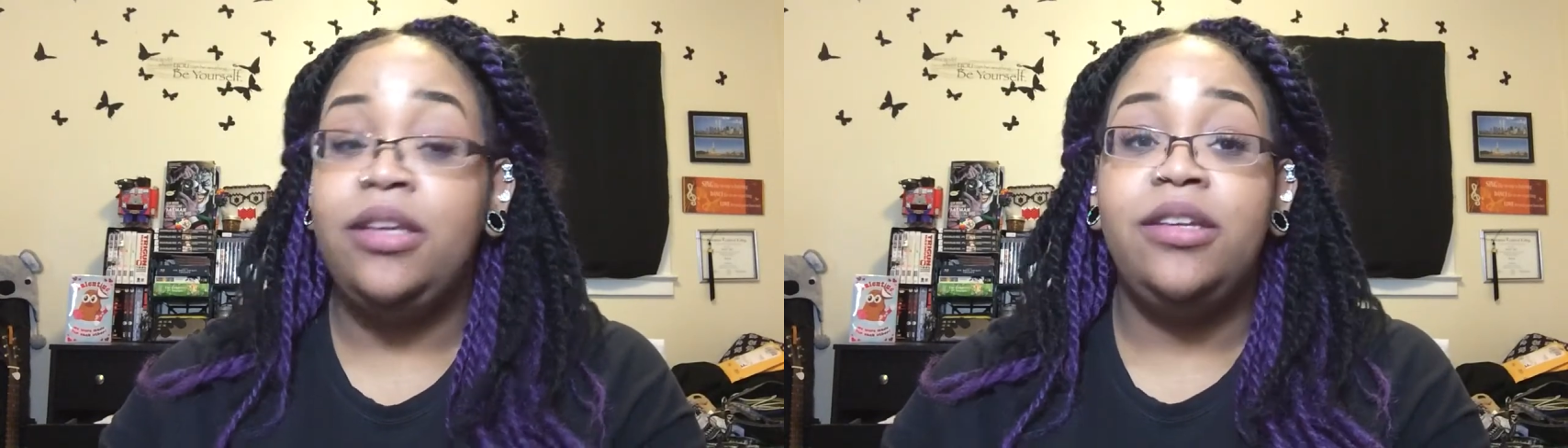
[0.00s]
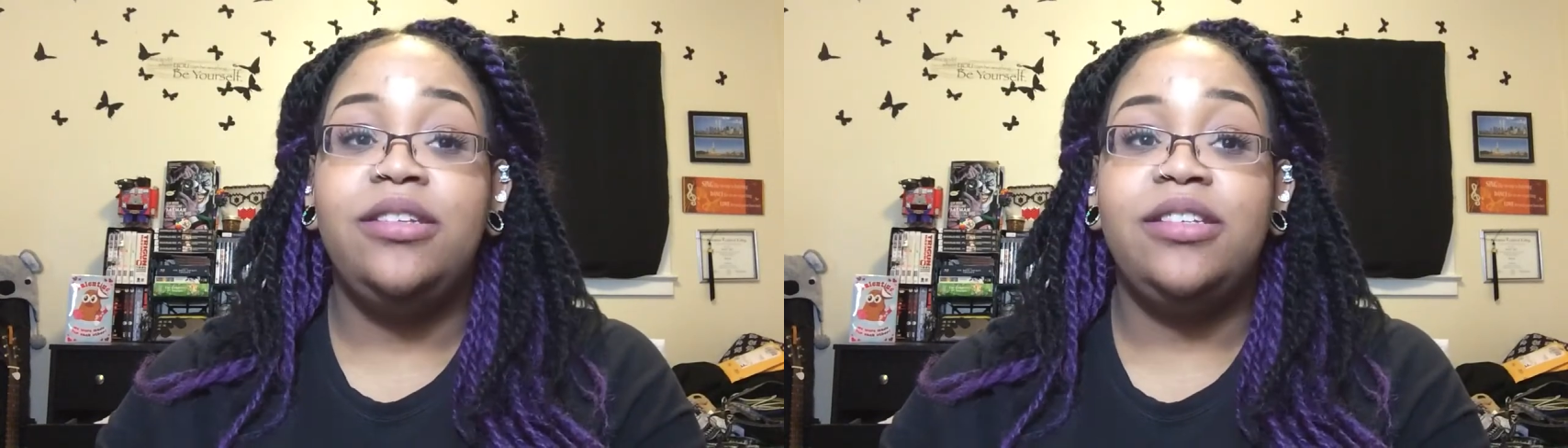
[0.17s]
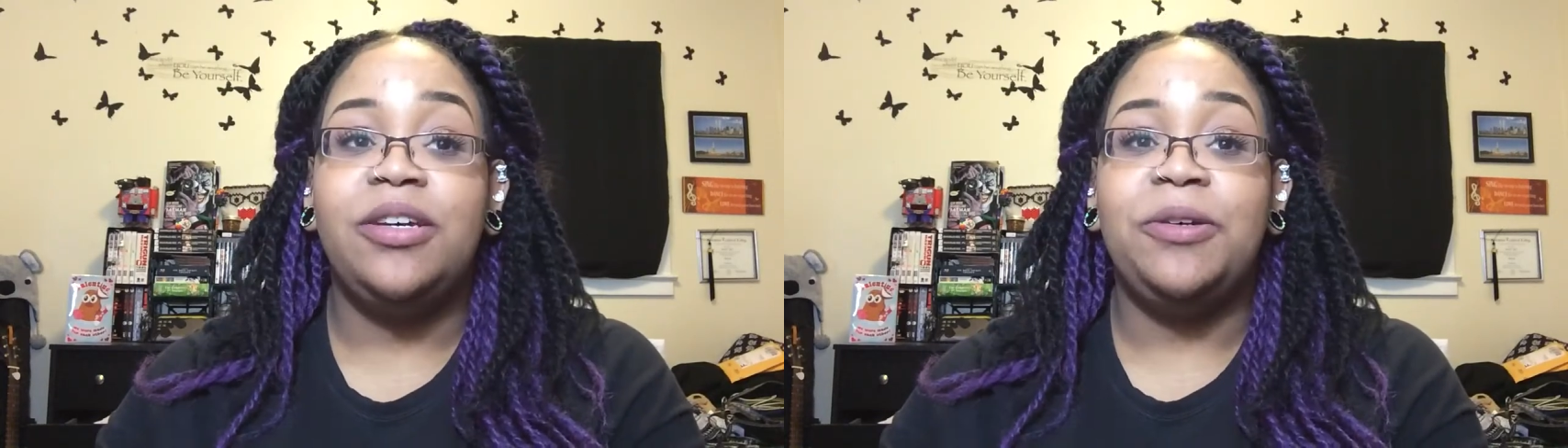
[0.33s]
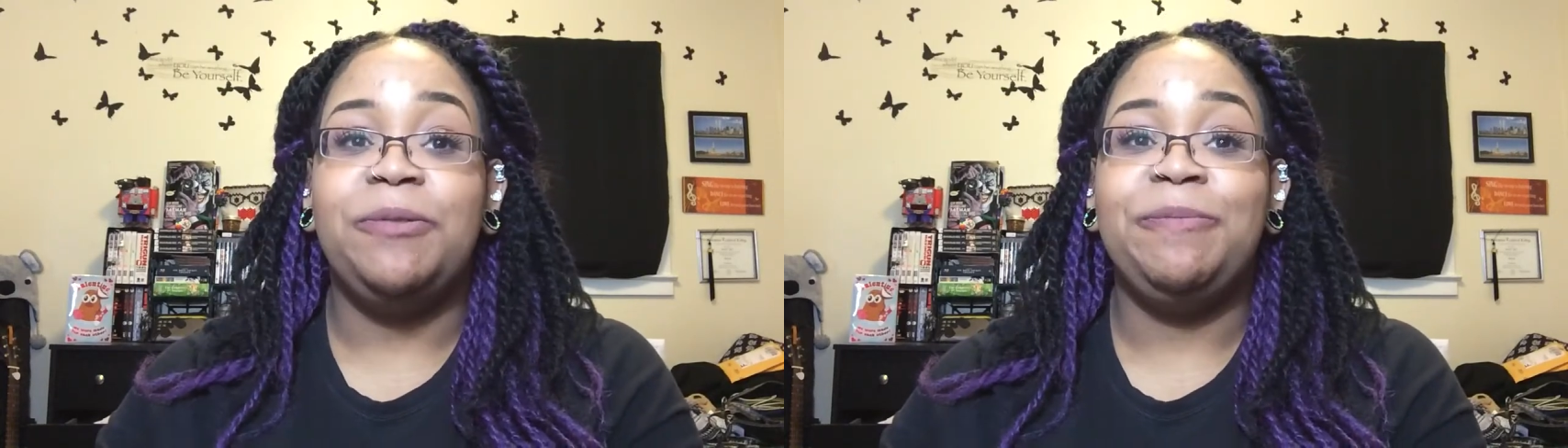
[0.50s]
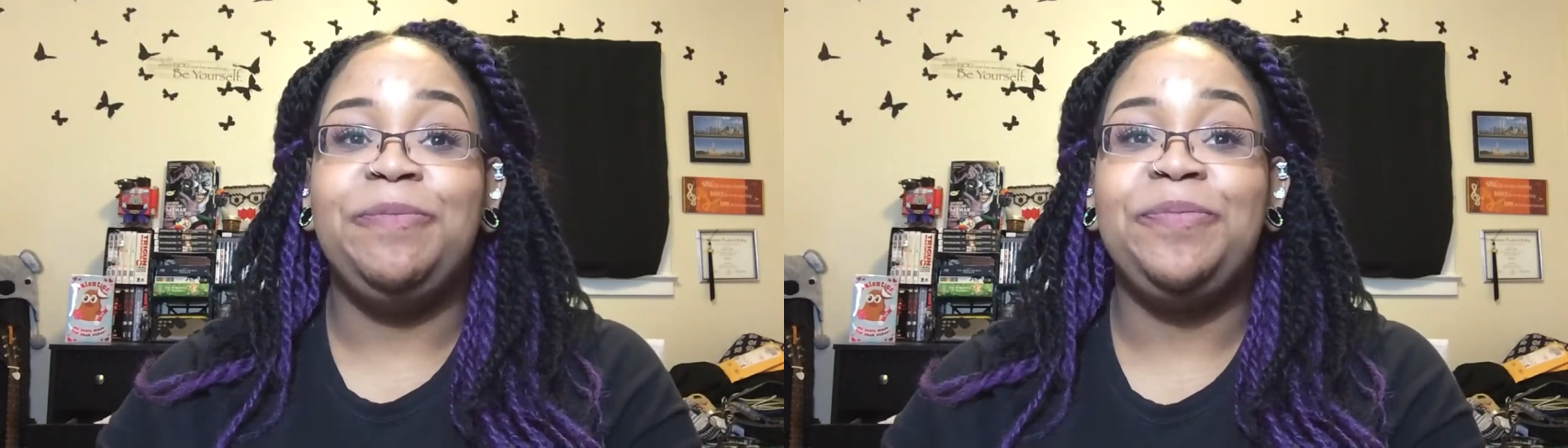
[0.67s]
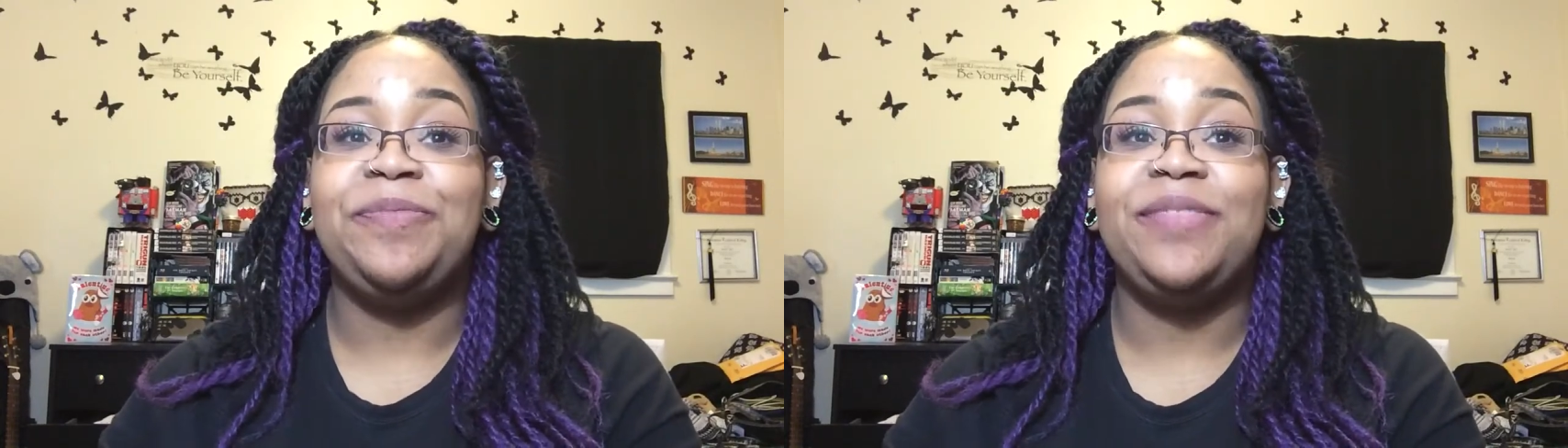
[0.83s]
So,
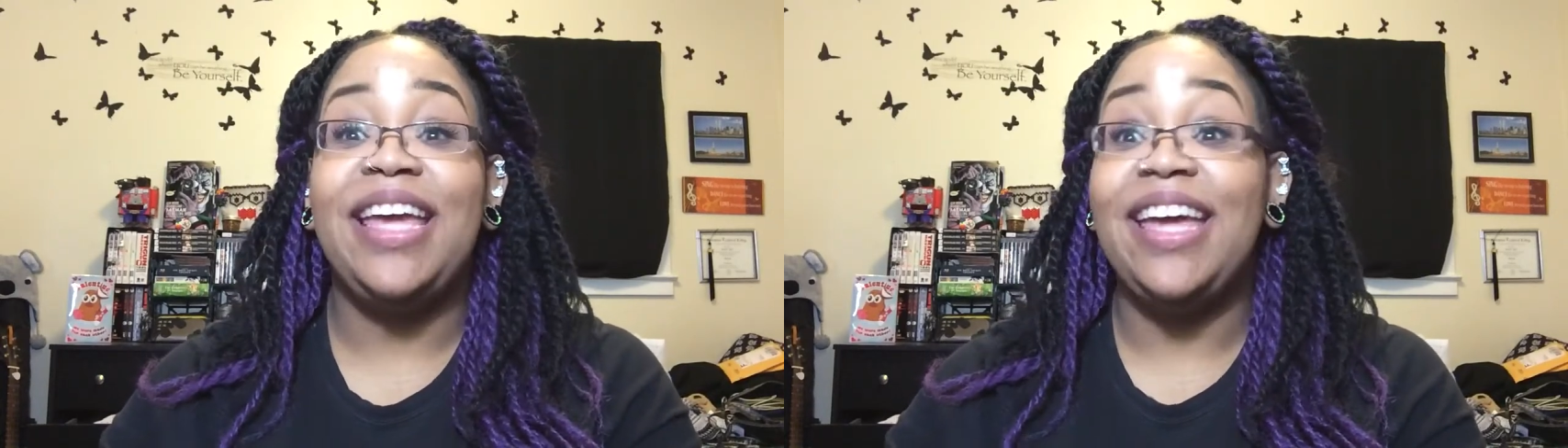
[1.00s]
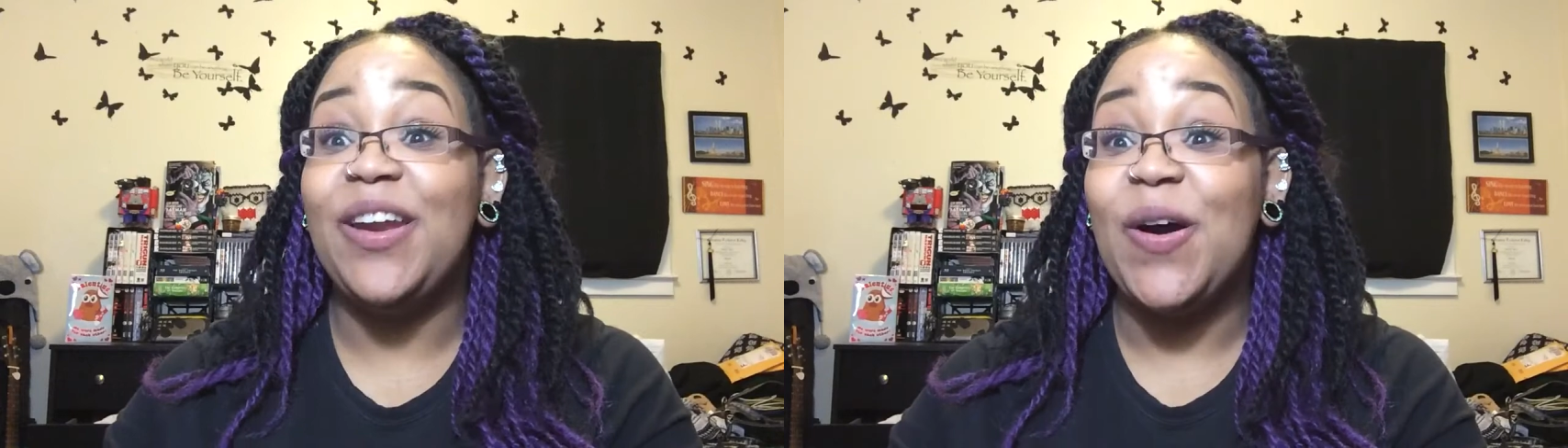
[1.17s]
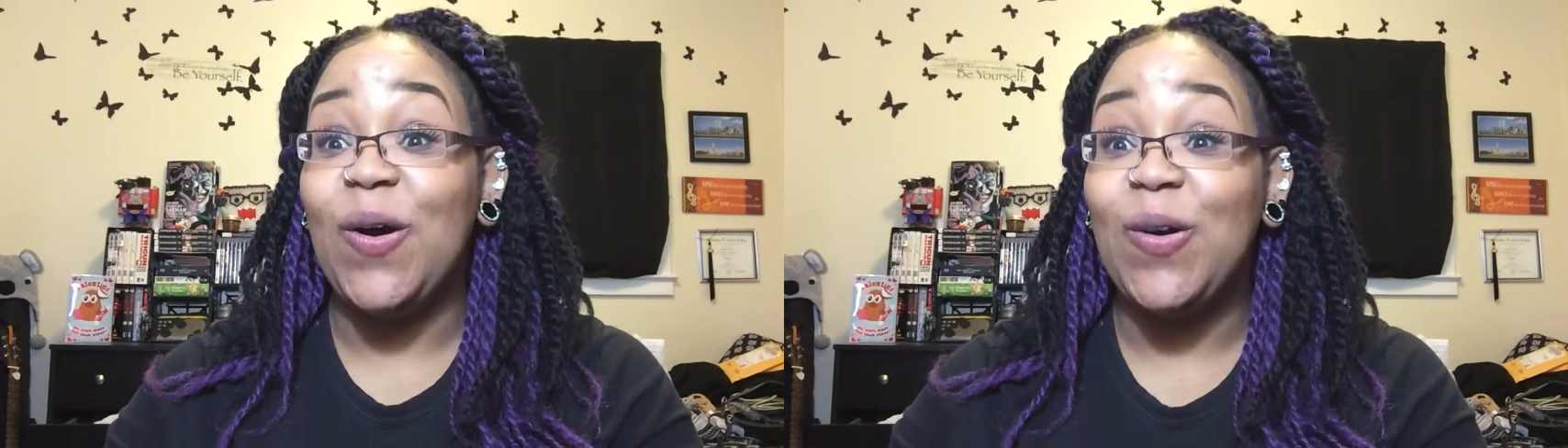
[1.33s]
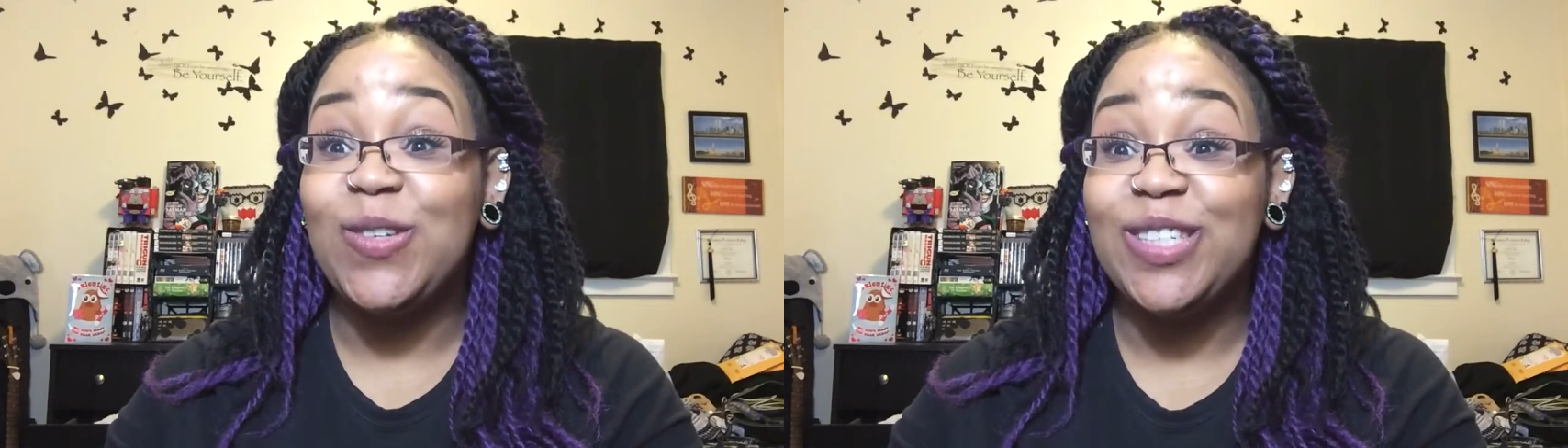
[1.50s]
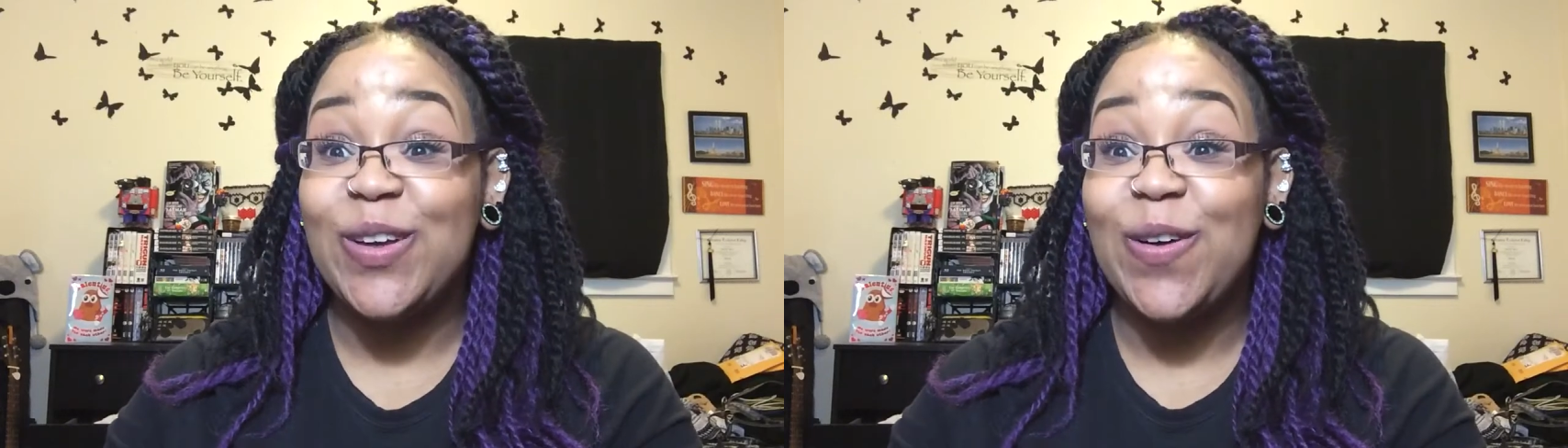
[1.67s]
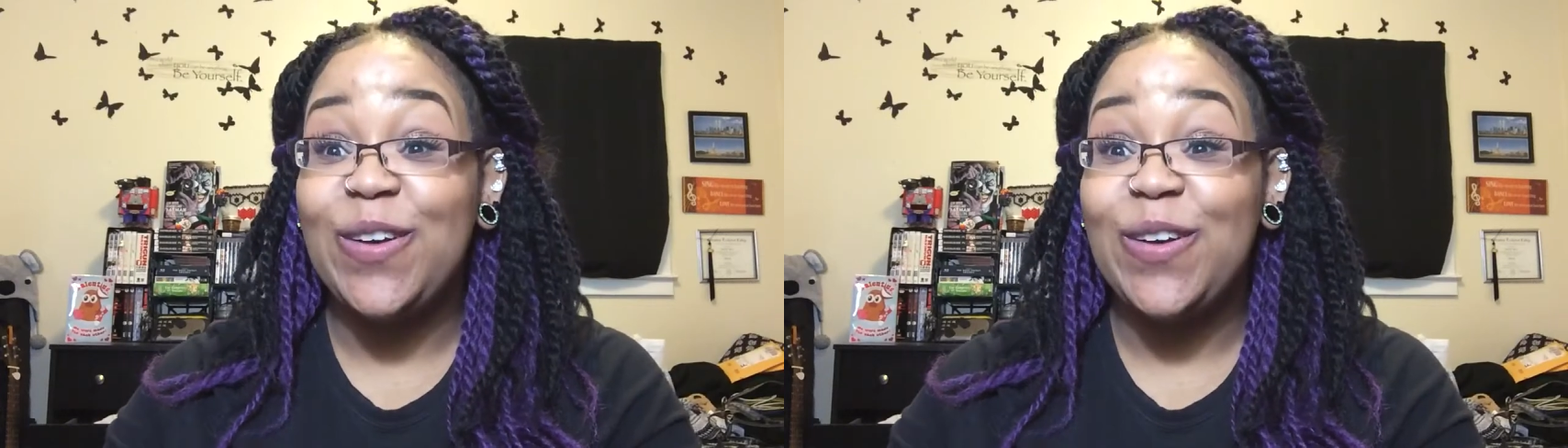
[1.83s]
and also,